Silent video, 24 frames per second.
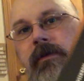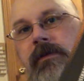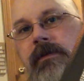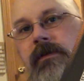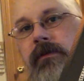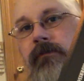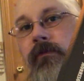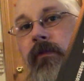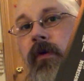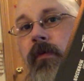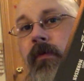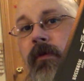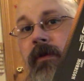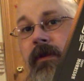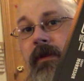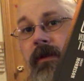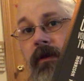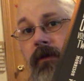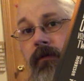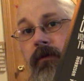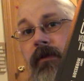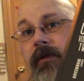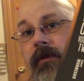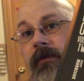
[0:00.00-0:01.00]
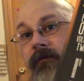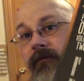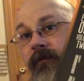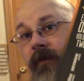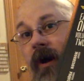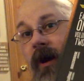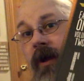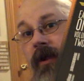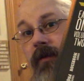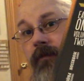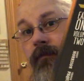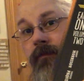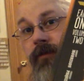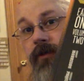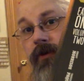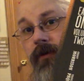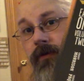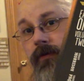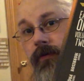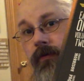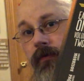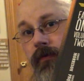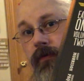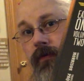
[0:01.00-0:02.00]
is what we deal with in Volume
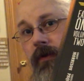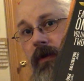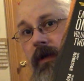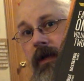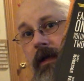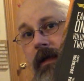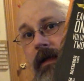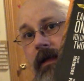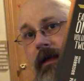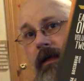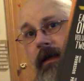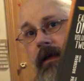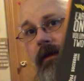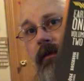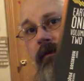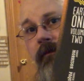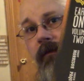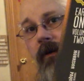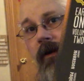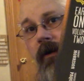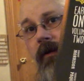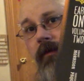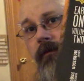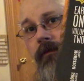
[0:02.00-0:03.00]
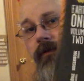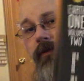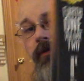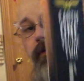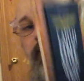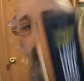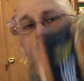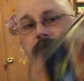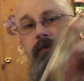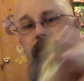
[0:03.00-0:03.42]
2. In Volume 2,